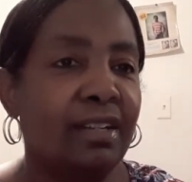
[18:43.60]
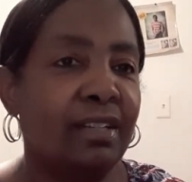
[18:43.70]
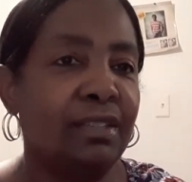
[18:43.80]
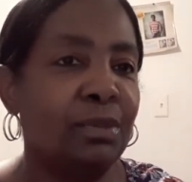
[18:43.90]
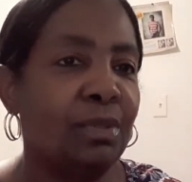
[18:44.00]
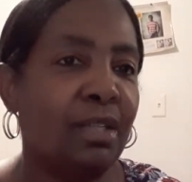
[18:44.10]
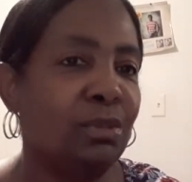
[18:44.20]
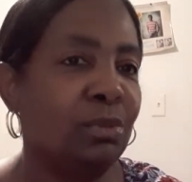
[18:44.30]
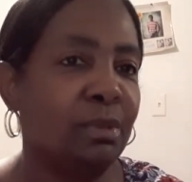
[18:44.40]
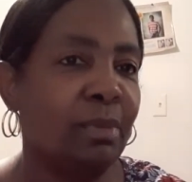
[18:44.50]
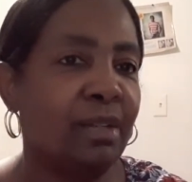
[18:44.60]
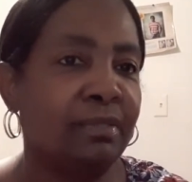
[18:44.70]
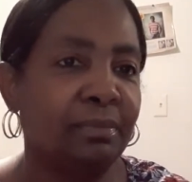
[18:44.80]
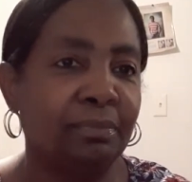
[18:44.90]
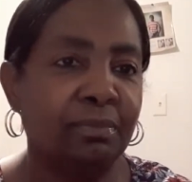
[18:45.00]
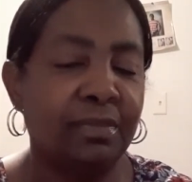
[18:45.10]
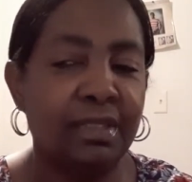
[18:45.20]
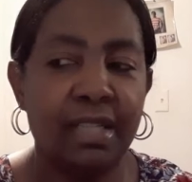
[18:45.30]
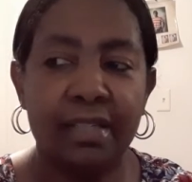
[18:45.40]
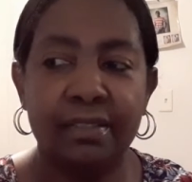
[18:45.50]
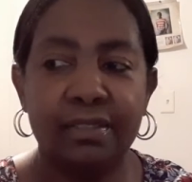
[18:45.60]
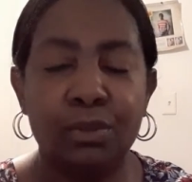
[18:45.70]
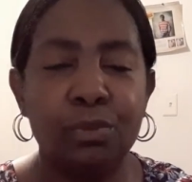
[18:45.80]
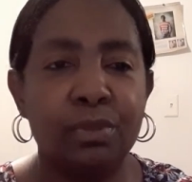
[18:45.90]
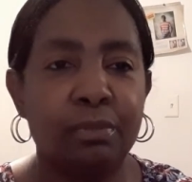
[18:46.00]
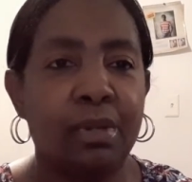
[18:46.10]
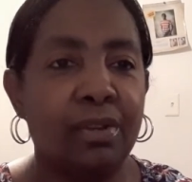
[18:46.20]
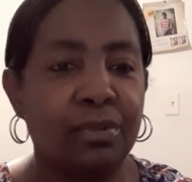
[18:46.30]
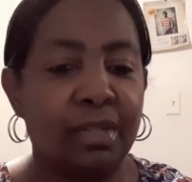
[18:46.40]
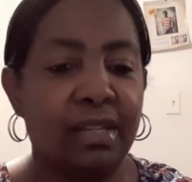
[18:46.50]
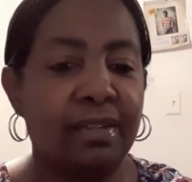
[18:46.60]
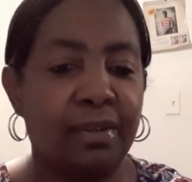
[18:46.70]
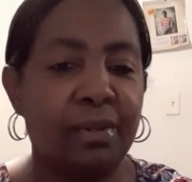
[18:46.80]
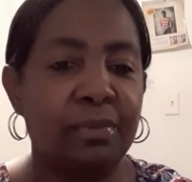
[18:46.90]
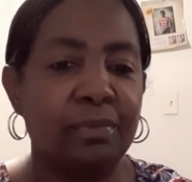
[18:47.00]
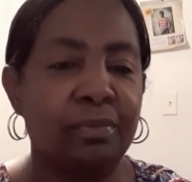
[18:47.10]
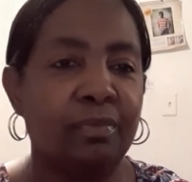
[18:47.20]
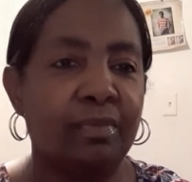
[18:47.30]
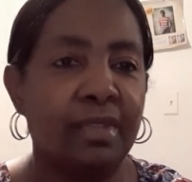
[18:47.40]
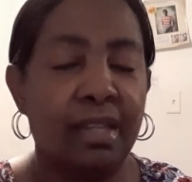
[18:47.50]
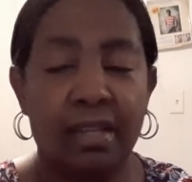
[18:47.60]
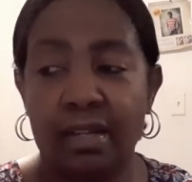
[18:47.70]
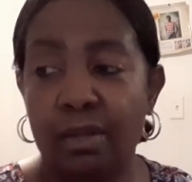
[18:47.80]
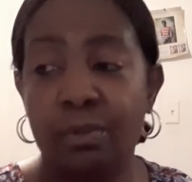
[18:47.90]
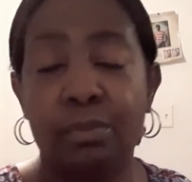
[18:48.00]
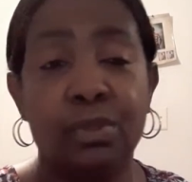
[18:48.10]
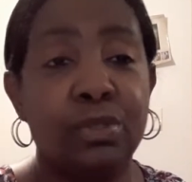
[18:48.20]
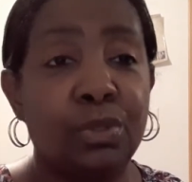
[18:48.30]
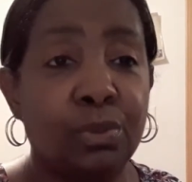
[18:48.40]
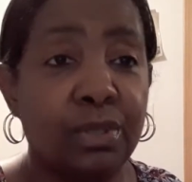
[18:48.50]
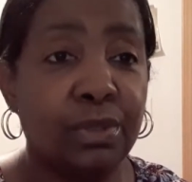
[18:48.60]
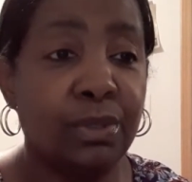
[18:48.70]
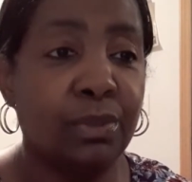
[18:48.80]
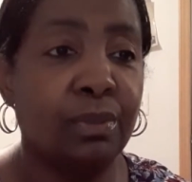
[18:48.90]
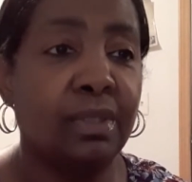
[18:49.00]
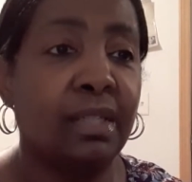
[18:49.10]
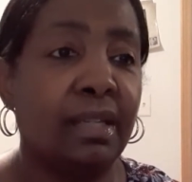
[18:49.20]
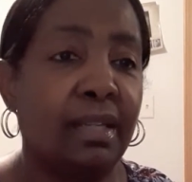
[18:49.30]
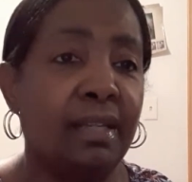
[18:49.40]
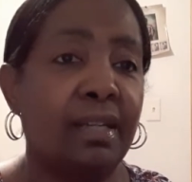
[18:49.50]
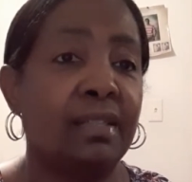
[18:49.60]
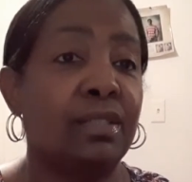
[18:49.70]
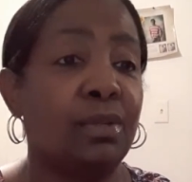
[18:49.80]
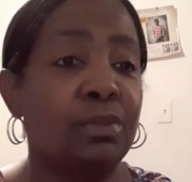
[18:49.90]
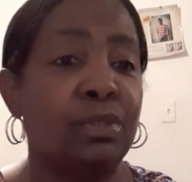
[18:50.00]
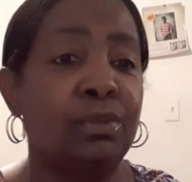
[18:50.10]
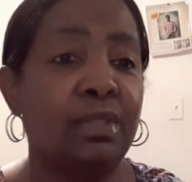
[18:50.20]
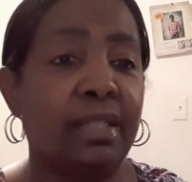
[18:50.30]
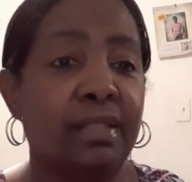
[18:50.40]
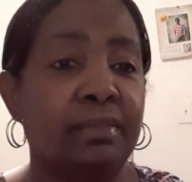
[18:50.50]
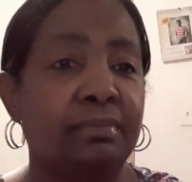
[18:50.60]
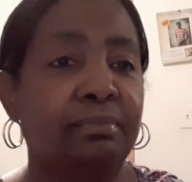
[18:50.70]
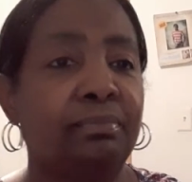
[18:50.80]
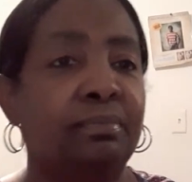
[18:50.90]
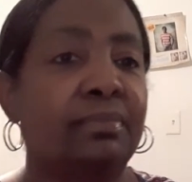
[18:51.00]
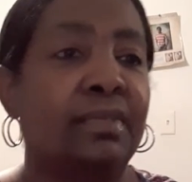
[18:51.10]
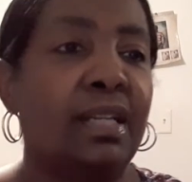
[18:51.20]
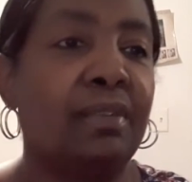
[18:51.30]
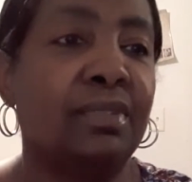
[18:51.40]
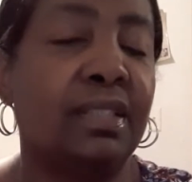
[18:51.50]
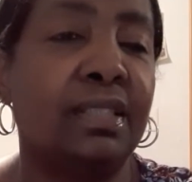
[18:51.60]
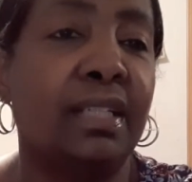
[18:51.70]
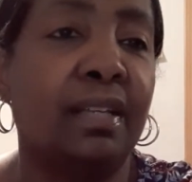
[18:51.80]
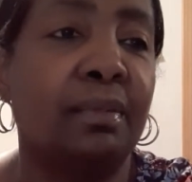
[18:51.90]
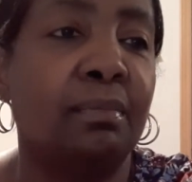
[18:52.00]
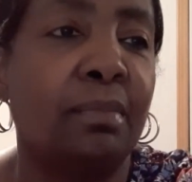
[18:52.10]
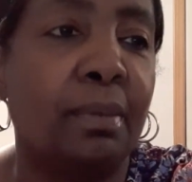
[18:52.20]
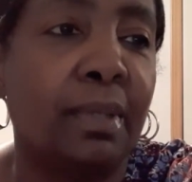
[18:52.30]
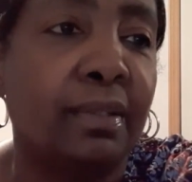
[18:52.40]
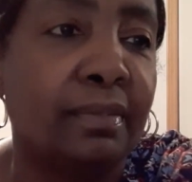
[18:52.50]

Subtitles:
you're not too small. Not too small at all. And I hope you enjoyed the story, and I'll talk to you later. Have a good day. Bye-bye.